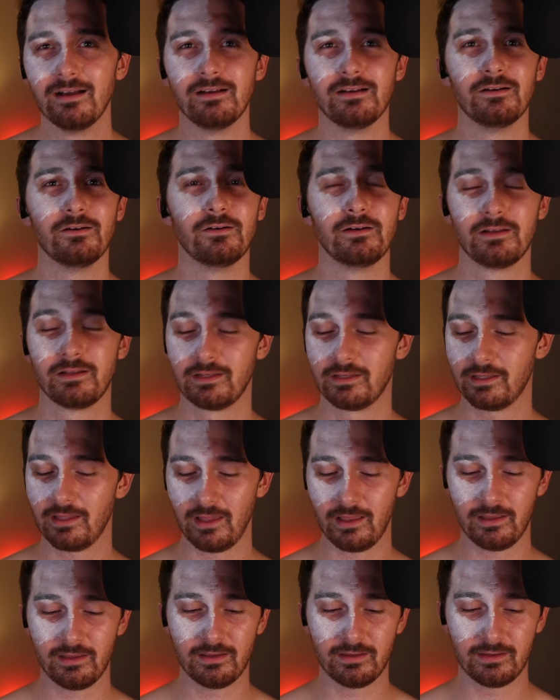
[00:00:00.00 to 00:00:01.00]
Oh,
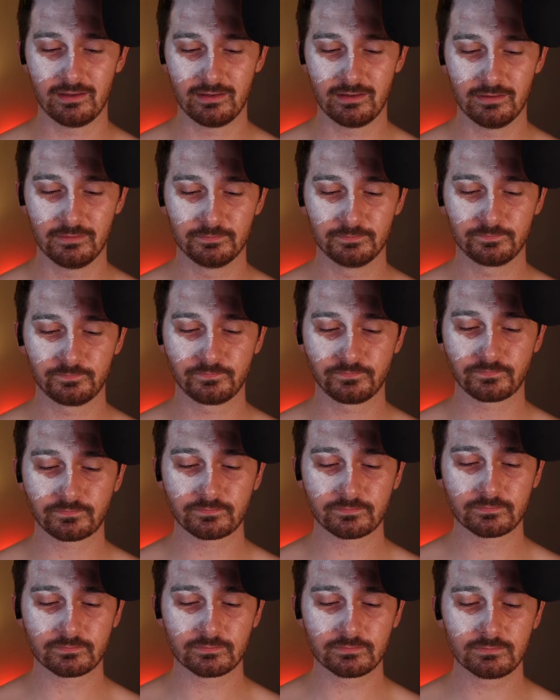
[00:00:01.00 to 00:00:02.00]
and
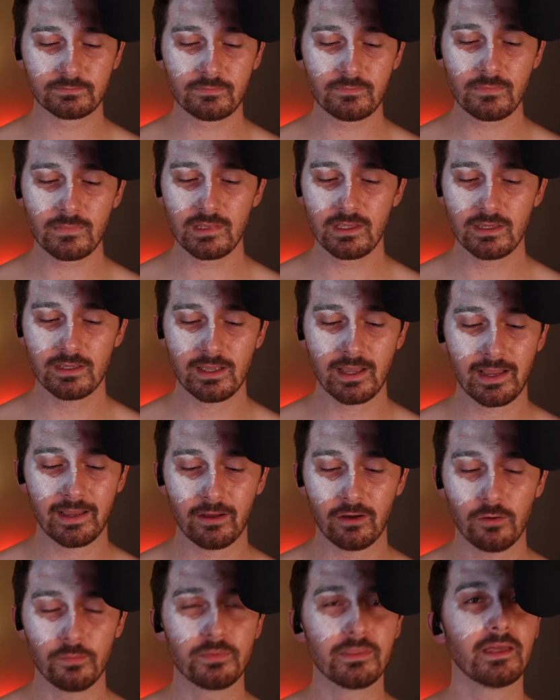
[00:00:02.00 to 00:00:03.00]
I
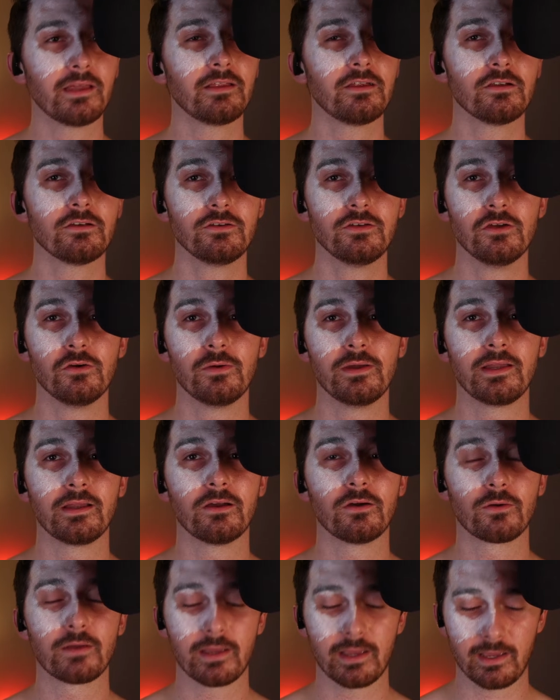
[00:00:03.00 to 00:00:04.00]
hope that you're doing
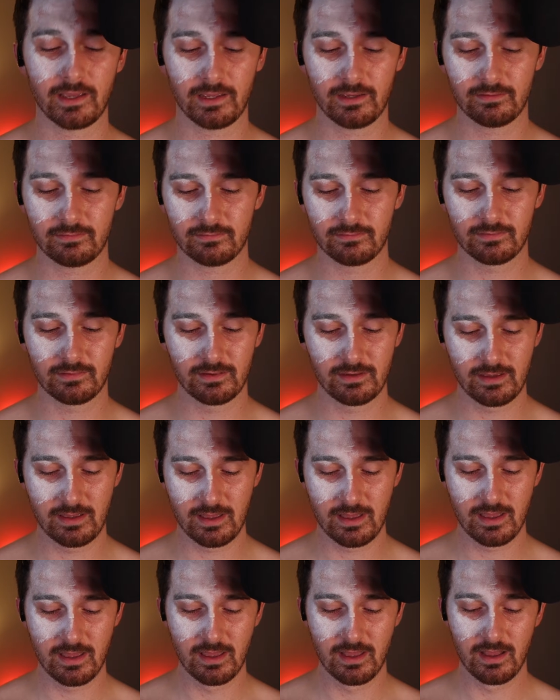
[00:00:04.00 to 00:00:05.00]
okay.
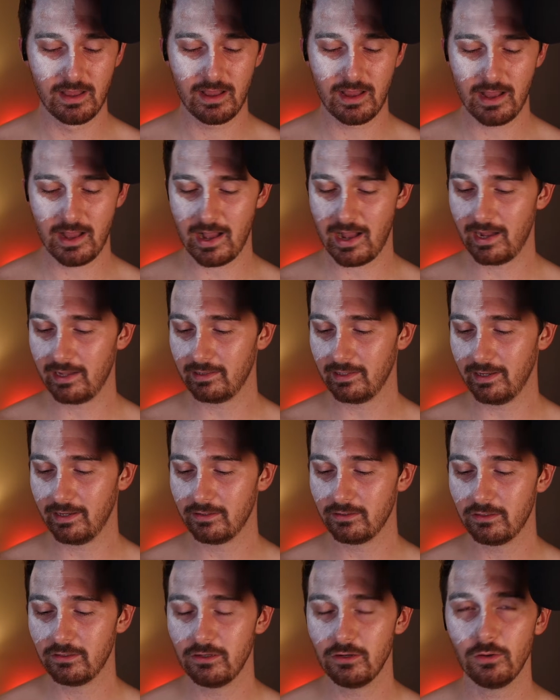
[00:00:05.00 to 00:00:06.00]
I like
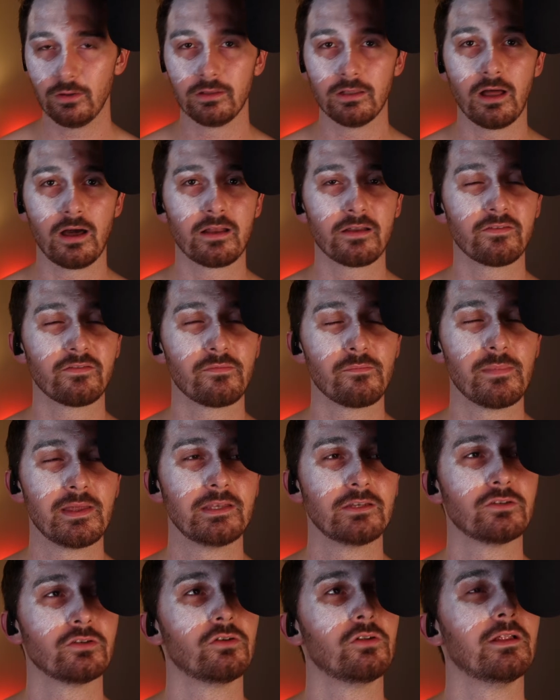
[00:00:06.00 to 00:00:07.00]
to do a lot of
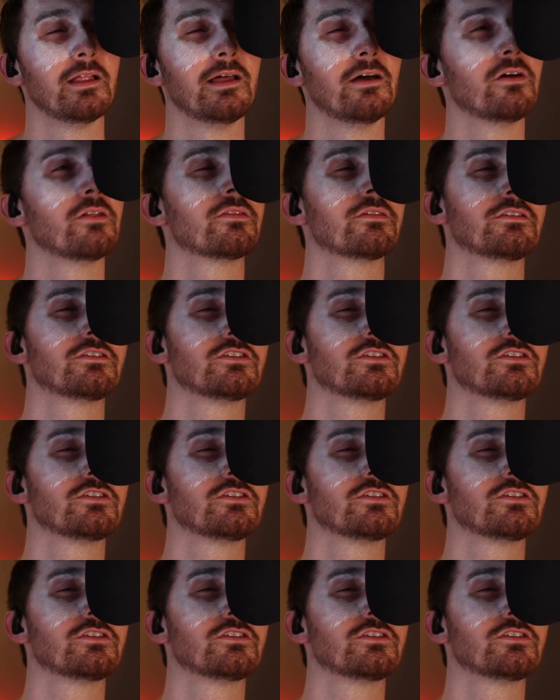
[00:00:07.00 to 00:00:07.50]
mental health